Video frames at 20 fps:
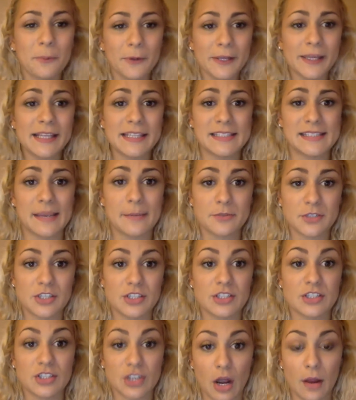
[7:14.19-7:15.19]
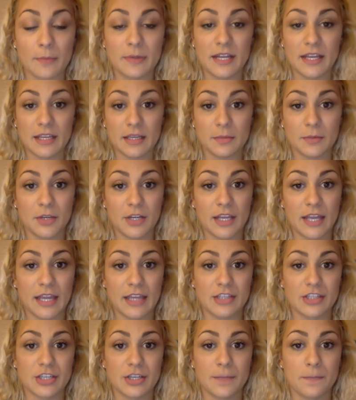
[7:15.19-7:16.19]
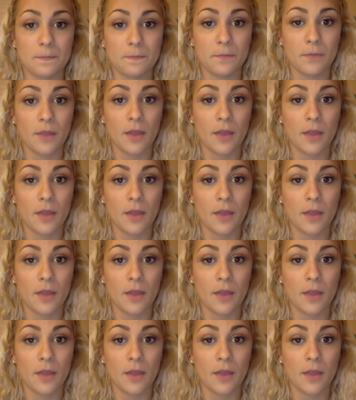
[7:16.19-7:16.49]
preconceptions dominate communication.